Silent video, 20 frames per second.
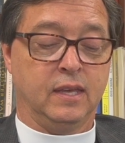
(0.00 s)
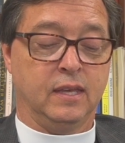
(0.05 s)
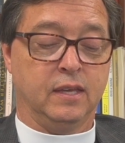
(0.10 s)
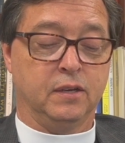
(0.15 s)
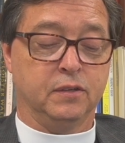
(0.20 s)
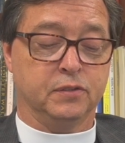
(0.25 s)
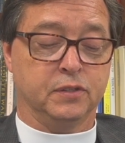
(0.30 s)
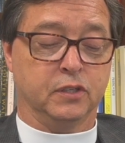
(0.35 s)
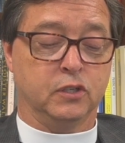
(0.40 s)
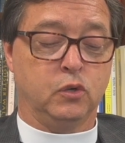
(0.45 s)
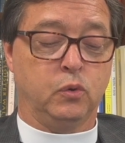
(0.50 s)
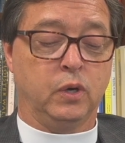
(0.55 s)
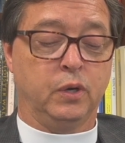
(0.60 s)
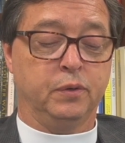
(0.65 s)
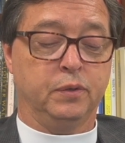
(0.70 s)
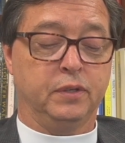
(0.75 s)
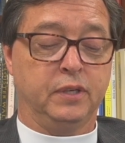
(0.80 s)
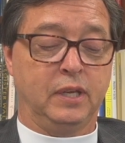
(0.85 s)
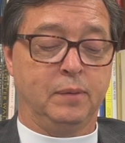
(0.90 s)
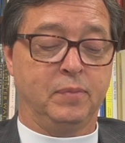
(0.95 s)
There's a
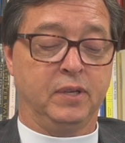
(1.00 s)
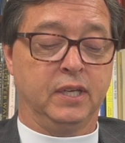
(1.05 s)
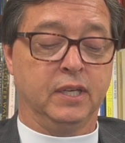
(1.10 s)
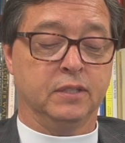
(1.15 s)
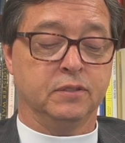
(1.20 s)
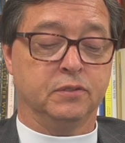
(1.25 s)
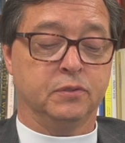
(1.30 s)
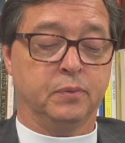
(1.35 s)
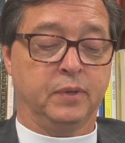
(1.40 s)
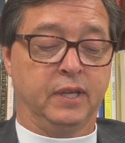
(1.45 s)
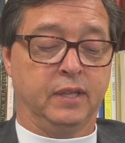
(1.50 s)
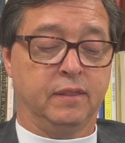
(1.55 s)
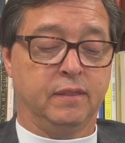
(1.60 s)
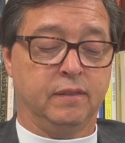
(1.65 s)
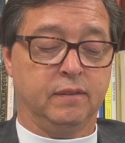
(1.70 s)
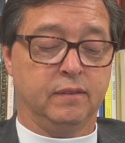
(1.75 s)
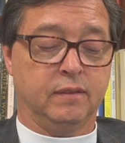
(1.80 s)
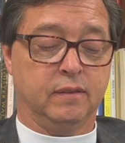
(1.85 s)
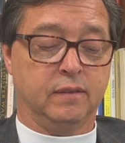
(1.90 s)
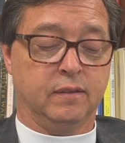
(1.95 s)
quote he begins with
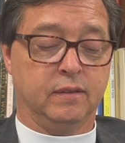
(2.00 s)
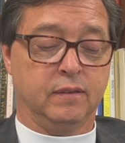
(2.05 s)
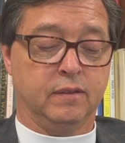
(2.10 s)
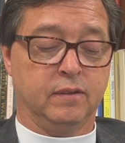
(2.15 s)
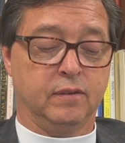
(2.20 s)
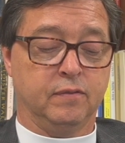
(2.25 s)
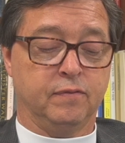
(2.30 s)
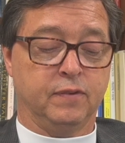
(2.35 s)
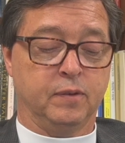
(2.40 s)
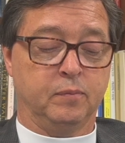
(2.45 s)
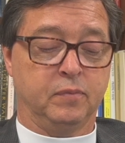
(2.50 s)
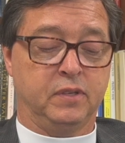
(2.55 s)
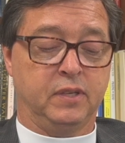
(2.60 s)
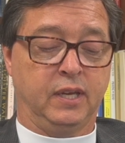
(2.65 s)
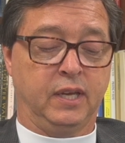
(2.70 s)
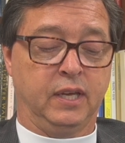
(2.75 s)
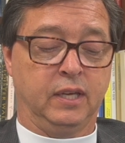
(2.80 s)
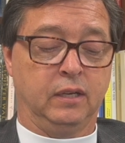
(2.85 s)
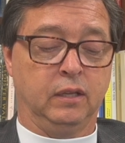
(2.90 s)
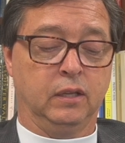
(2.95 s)
from
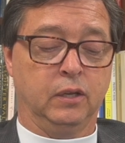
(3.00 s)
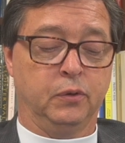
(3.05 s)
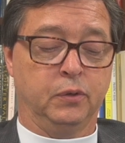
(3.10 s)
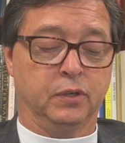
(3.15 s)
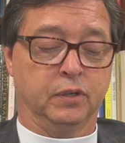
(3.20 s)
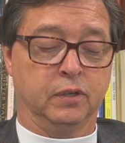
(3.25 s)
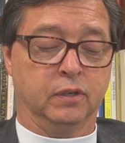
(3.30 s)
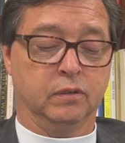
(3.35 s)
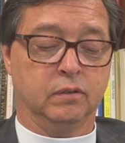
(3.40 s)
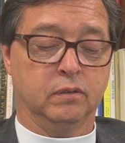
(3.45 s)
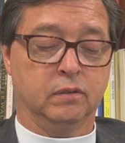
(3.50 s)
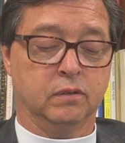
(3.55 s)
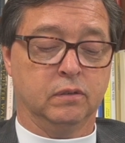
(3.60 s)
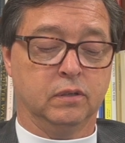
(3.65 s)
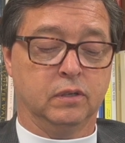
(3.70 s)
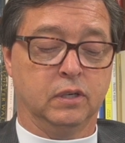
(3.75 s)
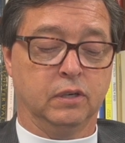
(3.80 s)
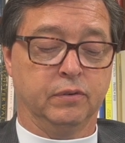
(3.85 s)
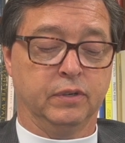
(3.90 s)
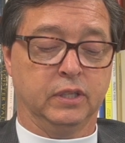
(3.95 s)
Ted Loader,
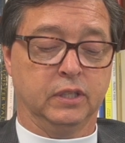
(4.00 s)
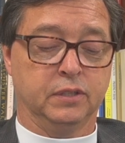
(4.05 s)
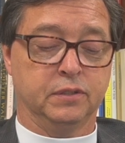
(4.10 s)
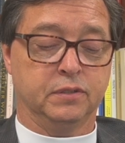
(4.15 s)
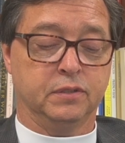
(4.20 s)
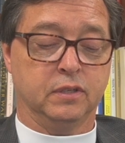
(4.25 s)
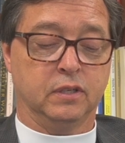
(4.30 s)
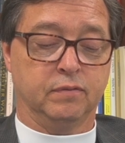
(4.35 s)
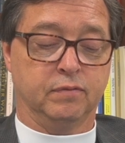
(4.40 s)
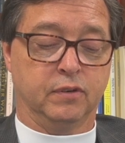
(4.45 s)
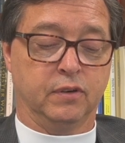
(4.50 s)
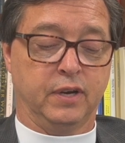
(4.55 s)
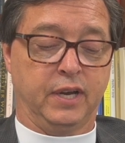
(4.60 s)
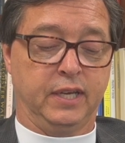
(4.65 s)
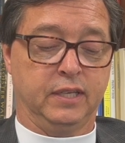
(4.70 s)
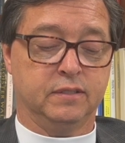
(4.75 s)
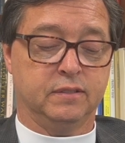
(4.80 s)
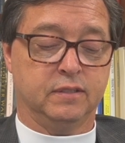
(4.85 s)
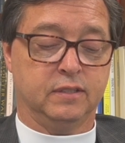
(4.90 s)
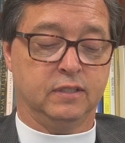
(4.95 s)
Gorillas of
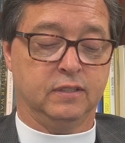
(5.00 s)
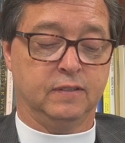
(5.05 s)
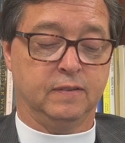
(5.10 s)
Grace.